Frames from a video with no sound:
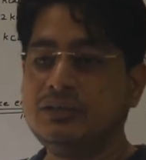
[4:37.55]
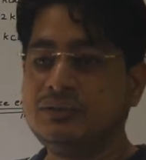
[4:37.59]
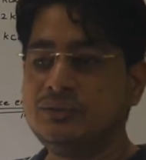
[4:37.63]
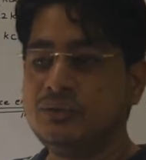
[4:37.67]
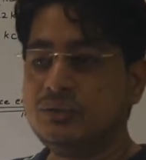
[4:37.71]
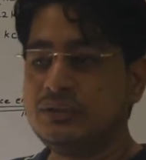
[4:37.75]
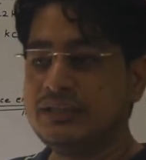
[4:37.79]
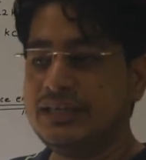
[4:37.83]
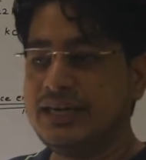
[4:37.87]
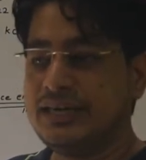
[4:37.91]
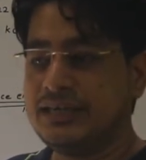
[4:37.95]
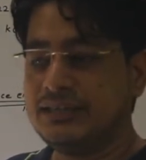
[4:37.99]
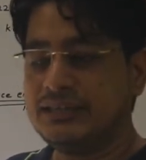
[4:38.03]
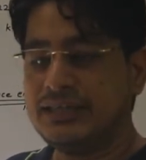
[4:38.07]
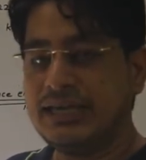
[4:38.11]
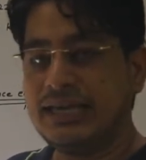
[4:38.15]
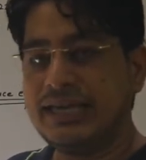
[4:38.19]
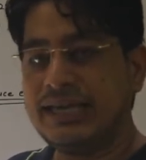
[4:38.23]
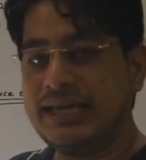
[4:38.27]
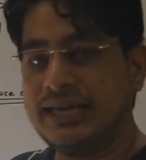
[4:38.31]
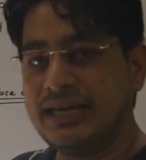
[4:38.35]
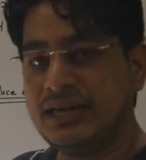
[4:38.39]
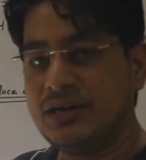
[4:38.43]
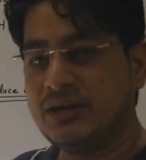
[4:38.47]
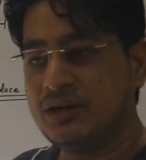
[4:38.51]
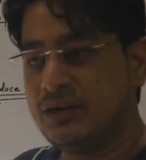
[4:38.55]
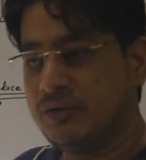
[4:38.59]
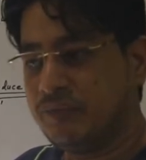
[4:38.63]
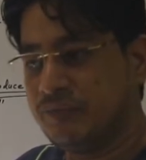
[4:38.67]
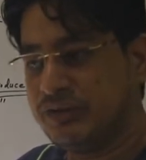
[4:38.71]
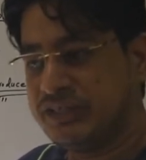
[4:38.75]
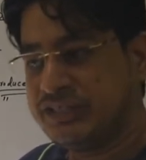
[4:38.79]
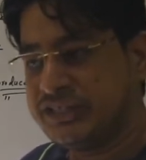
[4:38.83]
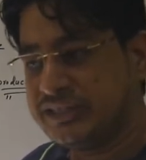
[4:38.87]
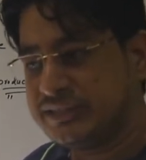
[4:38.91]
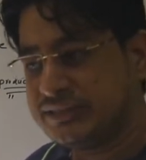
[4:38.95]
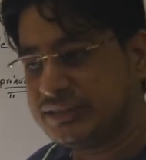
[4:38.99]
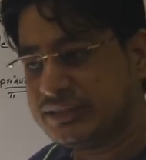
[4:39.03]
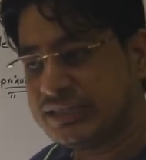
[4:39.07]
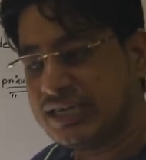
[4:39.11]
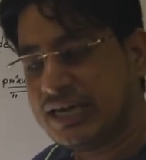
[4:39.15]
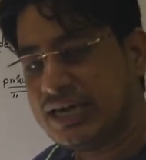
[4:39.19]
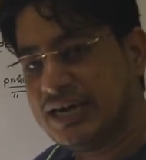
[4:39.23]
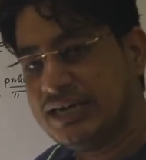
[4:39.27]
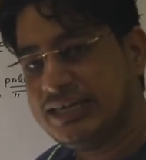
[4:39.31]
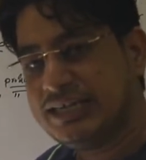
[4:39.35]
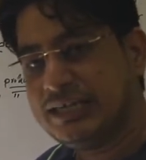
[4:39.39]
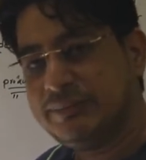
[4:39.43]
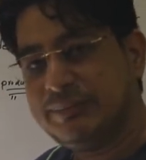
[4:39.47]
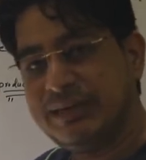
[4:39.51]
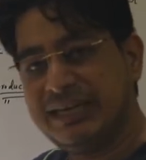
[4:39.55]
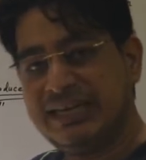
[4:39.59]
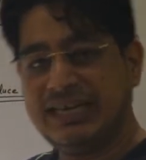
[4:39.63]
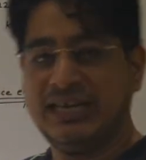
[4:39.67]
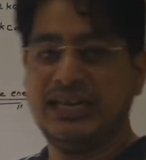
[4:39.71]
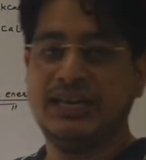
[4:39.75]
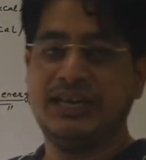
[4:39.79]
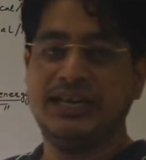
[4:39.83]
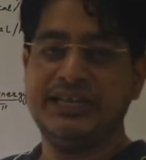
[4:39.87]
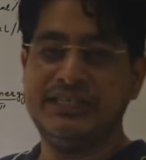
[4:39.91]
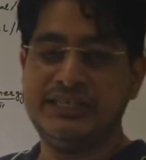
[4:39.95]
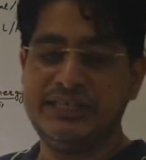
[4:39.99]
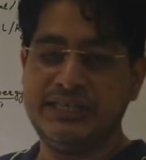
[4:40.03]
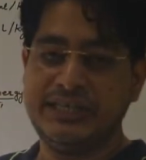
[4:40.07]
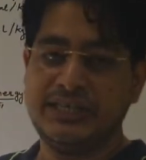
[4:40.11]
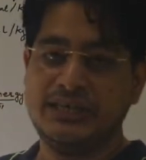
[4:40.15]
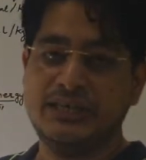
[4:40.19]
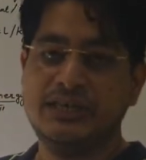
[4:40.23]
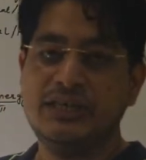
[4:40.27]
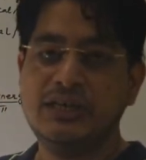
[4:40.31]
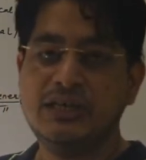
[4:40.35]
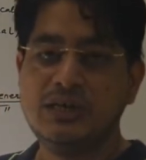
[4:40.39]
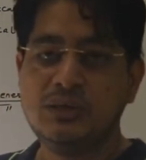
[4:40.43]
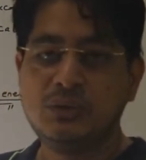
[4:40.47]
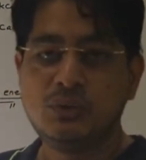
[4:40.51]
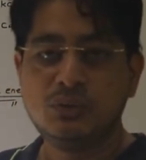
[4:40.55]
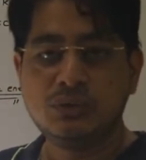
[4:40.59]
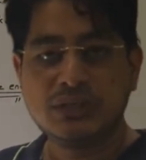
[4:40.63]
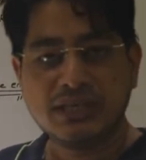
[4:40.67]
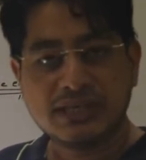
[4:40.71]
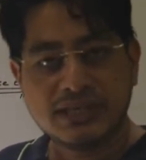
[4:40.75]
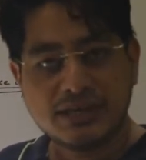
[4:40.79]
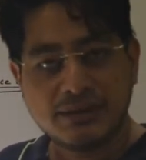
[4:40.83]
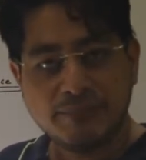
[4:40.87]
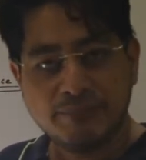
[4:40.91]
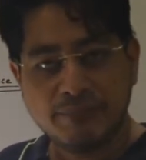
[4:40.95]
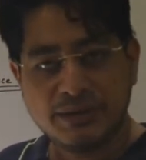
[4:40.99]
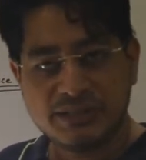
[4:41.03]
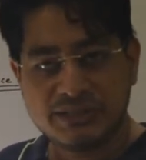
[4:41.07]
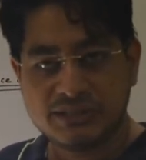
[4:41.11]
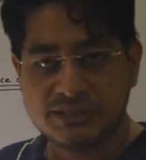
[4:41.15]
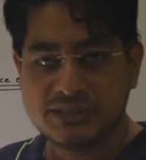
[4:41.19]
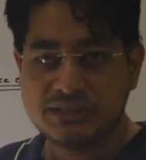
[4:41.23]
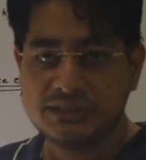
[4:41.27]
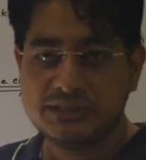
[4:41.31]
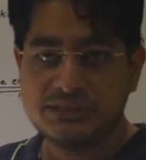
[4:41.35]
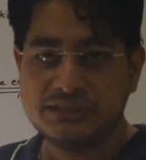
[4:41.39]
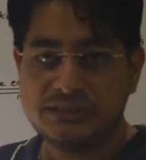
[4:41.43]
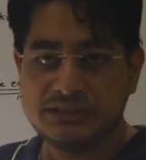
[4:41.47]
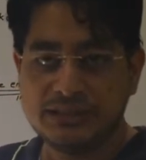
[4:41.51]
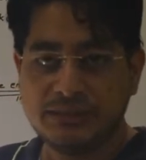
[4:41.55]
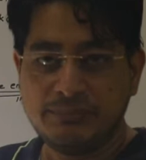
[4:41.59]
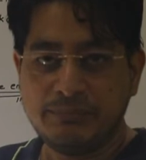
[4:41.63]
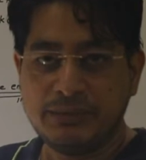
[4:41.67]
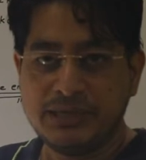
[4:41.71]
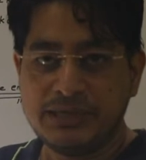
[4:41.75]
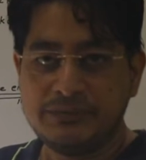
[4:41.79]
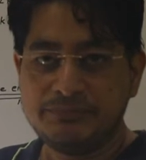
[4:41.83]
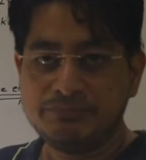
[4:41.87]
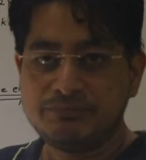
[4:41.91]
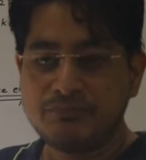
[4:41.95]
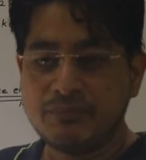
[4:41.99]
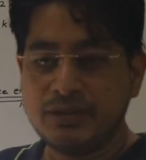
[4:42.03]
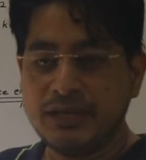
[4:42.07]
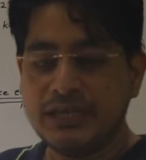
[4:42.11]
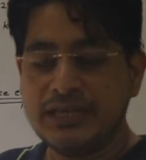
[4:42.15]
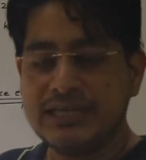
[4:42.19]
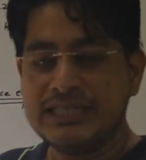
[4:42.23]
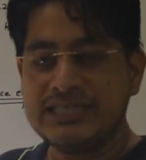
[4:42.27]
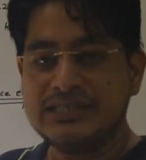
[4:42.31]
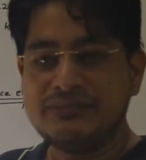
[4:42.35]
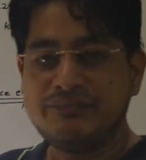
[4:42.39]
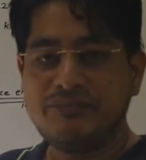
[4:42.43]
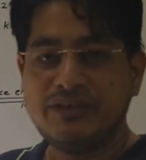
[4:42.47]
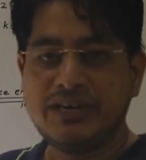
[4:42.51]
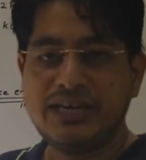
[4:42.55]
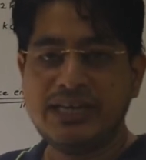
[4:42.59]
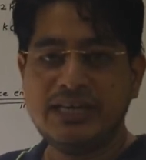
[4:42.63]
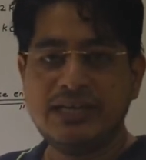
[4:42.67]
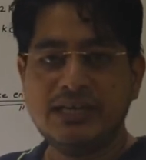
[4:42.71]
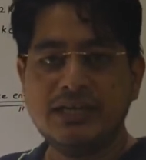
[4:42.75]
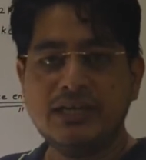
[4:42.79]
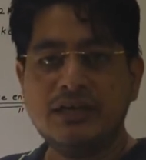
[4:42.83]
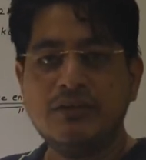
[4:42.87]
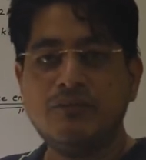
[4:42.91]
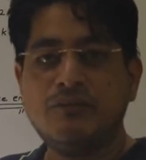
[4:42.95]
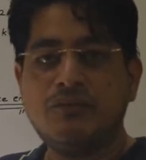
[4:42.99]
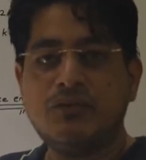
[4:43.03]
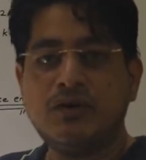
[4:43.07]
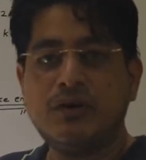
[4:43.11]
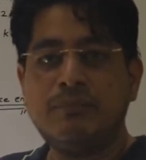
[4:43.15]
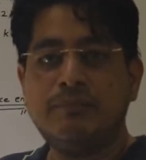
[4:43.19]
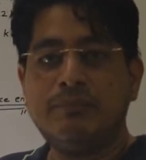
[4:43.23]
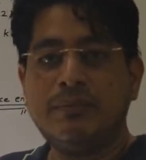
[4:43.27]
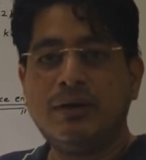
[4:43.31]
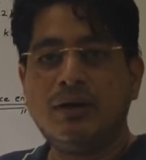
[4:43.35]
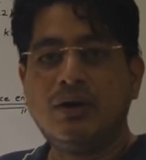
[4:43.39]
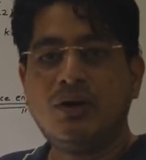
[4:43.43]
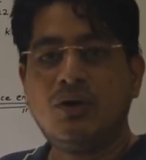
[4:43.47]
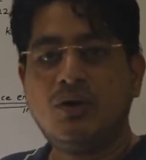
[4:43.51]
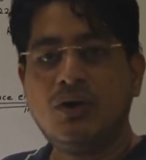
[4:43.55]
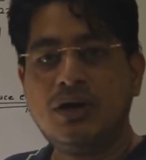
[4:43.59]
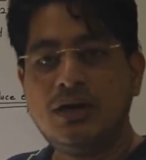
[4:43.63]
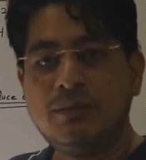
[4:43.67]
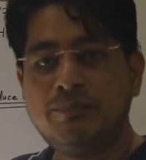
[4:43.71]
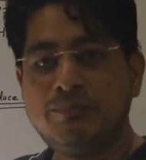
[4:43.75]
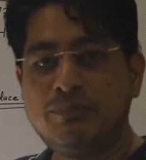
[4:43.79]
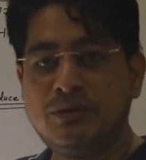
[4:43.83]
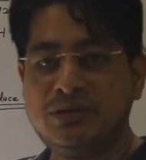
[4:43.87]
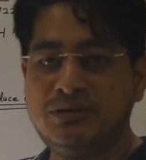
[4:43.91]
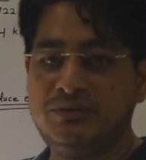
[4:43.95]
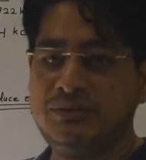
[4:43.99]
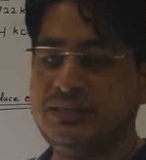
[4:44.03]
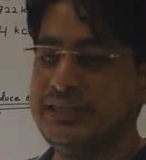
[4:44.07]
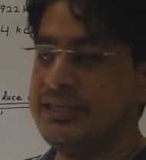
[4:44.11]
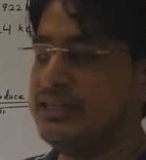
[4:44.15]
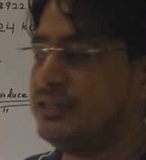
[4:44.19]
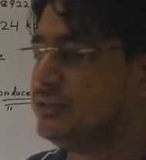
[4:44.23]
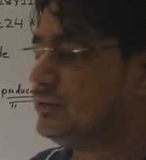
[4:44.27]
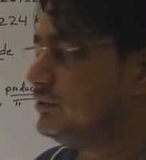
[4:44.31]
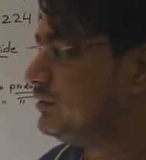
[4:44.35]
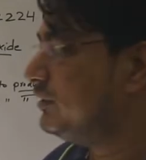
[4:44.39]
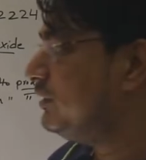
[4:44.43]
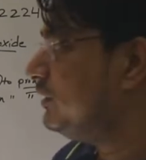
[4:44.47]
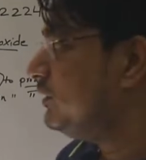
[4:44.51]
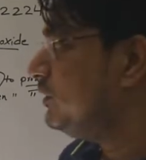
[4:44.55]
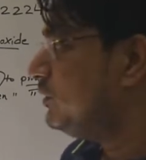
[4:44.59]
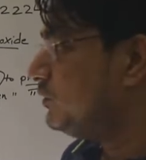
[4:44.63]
so that the air which is ultimately reaching to the combustion chamber is free from all pollutants.